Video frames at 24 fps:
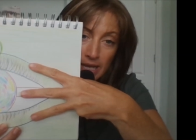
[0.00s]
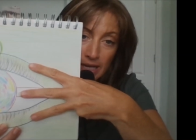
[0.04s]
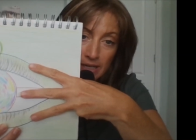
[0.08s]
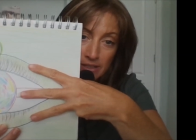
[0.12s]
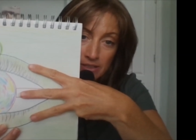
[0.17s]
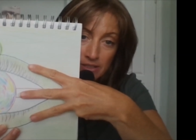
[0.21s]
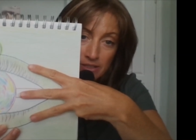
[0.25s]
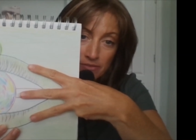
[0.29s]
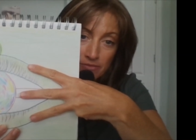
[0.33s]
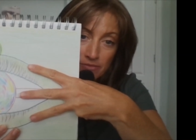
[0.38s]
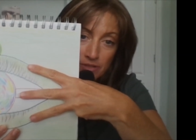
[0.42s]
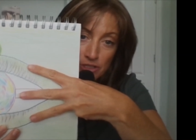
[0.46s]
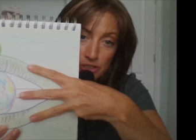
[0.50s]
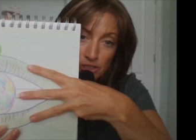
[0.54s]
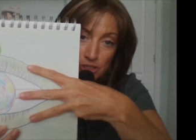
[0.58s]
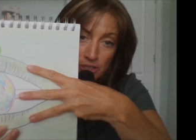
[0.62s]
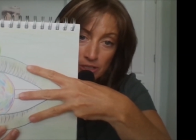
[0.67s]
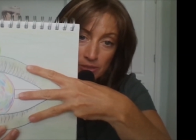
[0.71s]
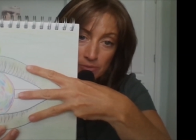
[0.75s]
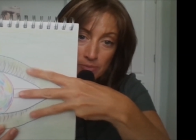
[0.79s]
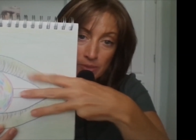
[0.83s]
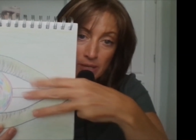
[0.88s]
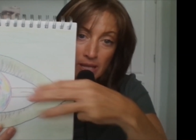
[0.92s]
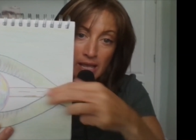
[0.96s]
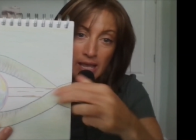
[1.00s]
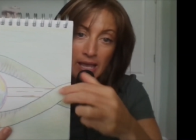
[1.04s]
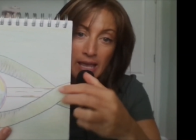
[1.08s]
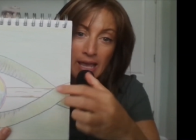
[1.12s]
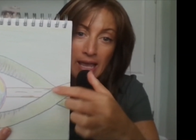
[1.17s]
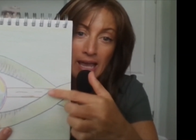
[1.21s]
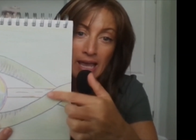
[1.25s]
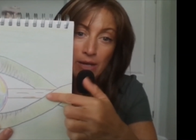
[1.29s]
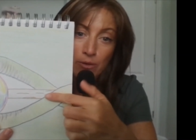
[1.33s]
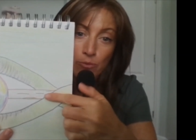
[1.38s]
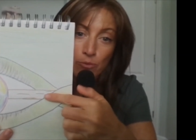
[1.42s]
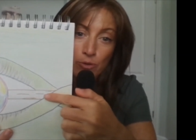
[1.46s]
division,
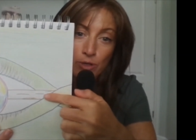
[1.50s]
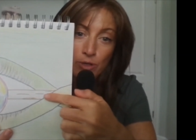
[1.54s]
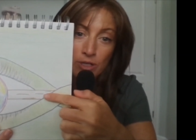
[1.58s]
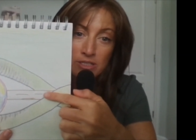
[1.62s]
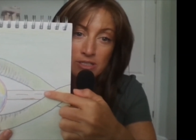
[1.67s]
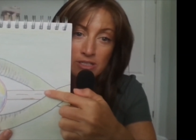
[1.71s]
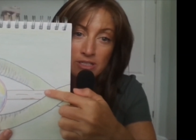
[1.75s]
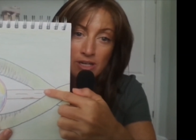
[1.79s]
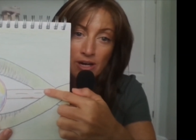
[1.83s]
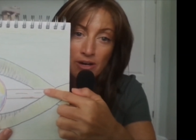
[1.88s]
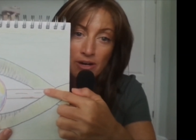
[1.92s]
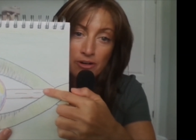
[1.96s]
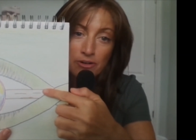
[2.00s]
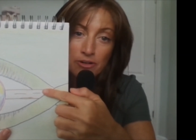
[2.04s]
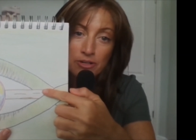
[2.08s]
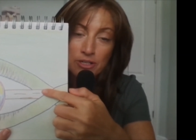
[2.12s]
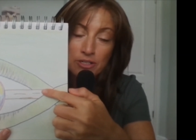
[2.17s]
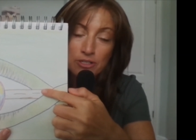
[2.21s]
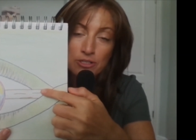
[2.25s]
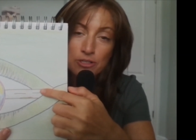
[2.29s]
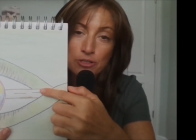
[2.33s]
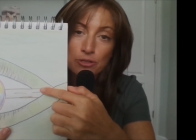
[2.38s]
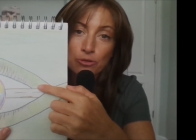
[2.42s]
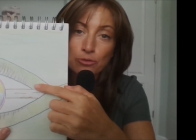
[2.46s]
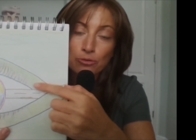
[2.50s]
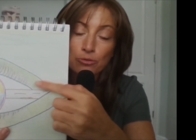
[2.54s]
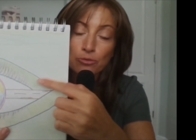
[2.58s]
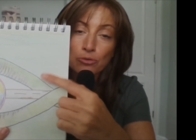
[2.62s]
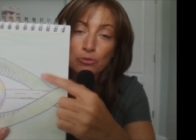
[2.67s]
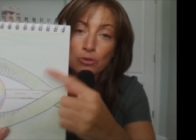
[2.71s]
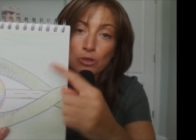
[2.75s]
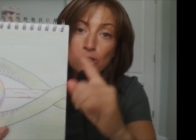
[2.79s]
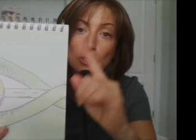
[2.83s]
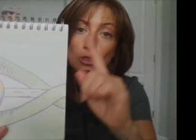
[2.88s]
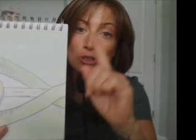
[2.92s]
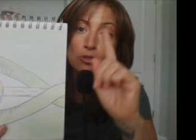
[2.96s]
and we started to
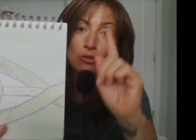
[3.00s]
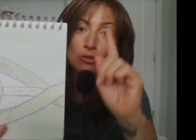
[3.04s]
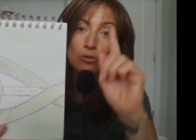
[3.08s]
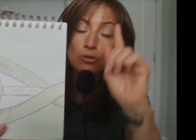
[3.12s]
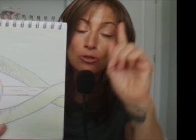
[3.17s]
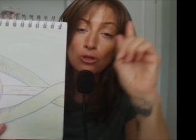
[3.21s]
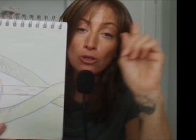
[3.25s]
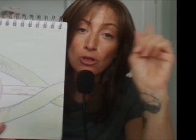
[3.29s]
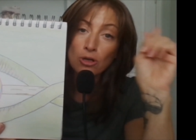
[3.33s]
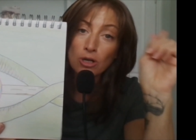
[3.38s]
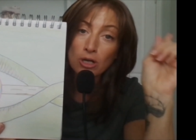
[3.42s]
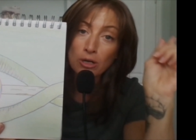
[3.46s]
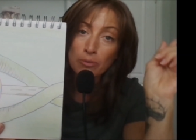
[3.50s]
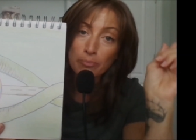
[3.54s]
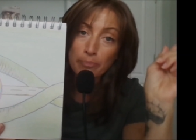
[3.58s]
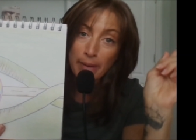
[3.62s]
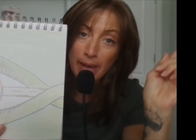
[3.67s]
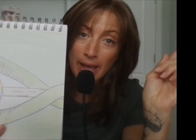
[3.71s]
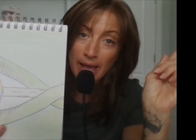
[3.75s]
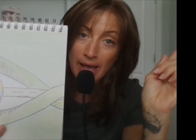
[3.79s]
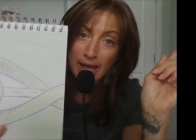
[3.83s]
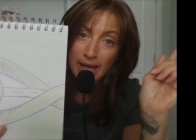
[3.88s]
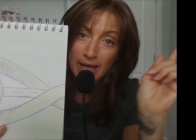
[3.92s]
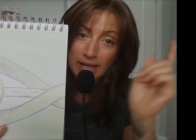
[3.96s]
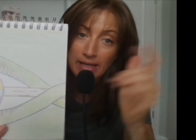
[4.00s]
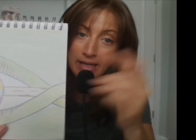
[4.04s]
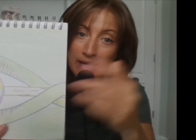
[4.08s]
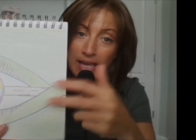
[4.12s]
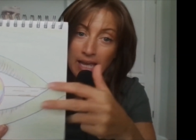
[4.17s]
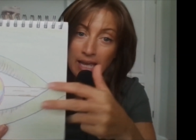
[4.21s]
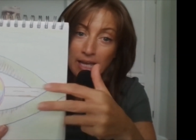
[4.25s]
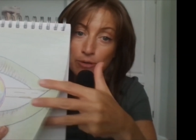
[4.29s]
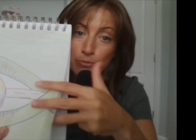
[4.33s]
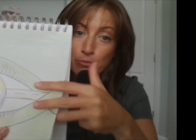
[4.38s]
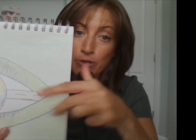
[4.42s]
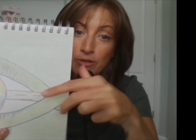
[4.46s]
look back
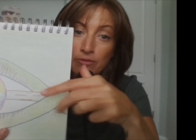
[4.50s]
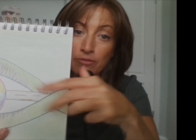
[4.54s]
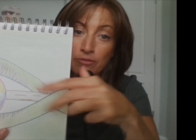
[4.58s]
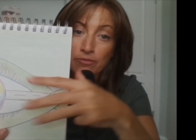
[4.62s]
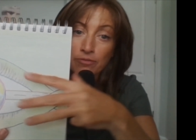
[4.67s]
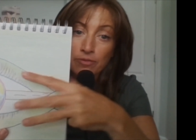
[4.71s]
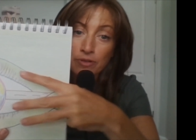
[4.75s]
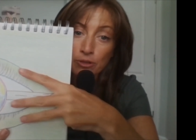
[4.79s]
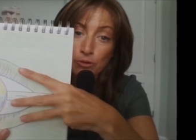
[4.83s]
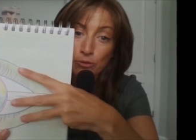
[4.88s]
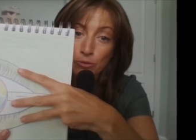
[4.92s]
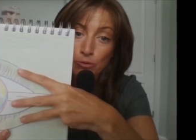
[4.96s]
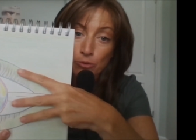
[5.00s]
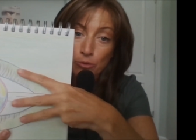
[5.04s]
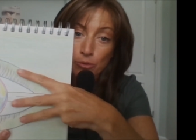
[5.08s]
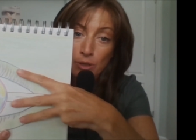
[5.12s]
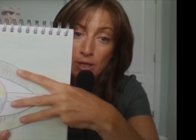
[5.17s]
and review